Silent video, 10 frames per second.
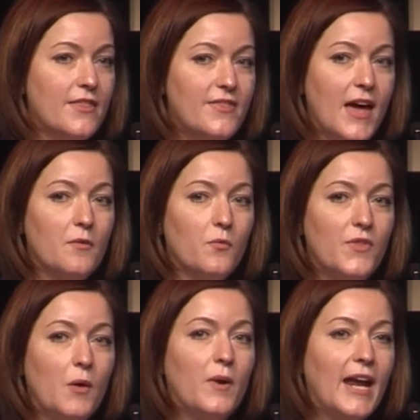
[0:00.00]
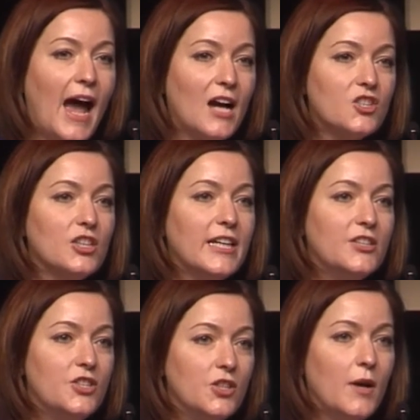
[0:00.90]
that we actually
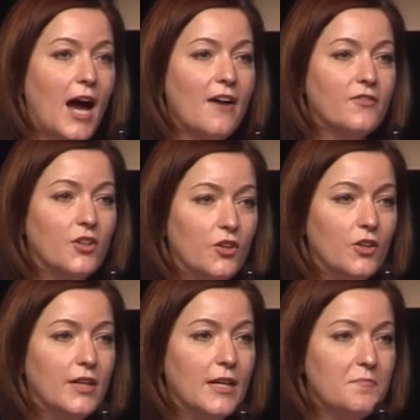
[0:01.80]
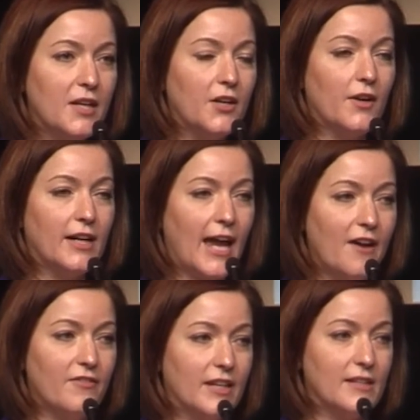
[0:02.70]
do have good empiric
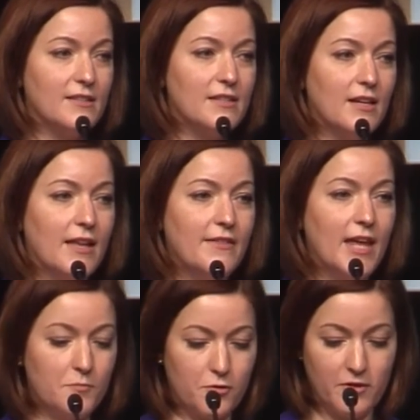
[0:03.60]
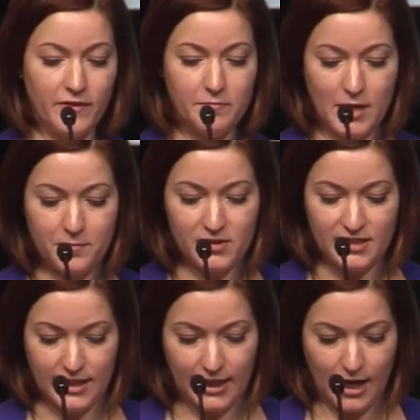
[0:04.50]
evidence that improving people's
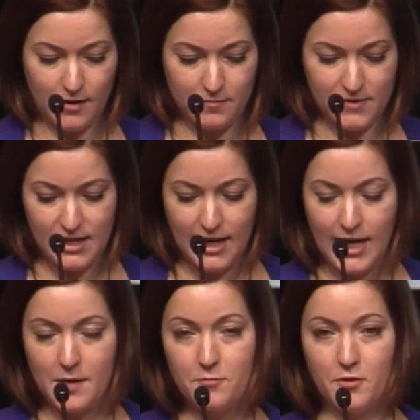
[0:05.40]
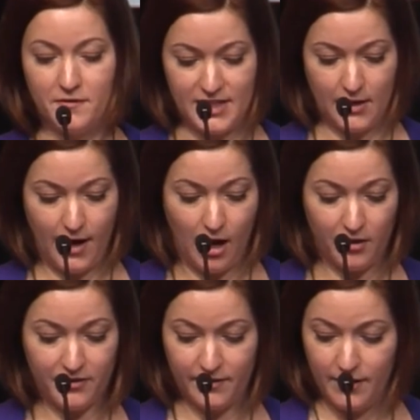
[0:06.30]
incomes improves their
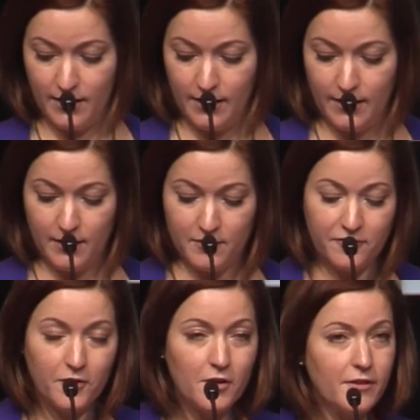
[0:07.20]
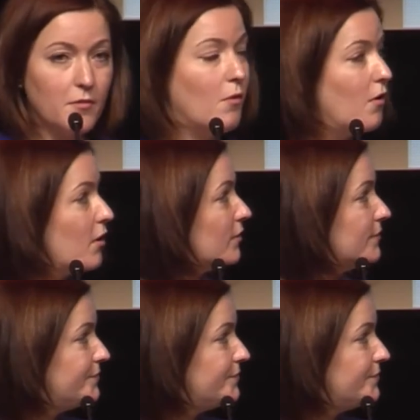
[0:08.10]
health. Furthermore,